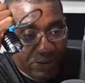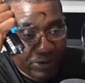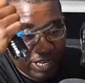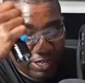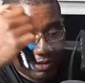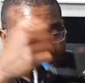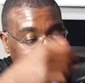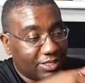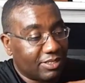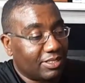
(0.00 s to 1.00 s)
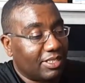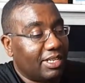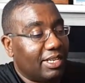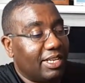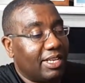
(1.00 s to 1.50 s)
radios.
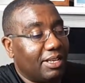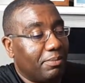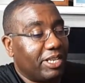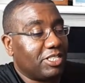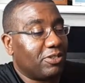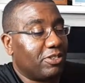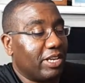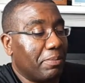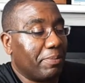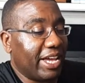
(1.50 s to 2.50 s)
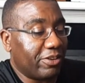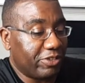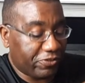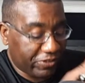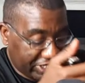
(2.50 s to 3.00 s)
Make sure you have batteries for this